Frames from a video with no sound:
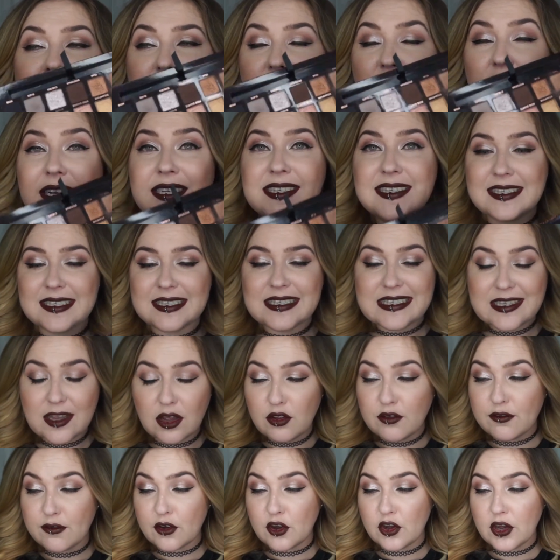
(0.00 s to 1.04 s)
looks
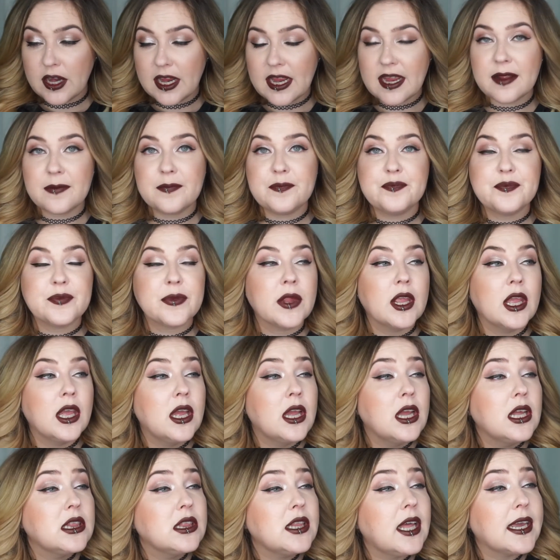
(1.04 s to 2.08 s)
silvery
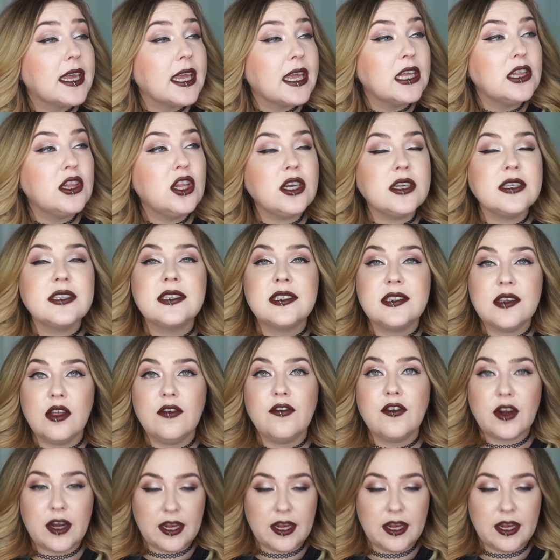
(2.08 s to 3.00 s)
like it looks silver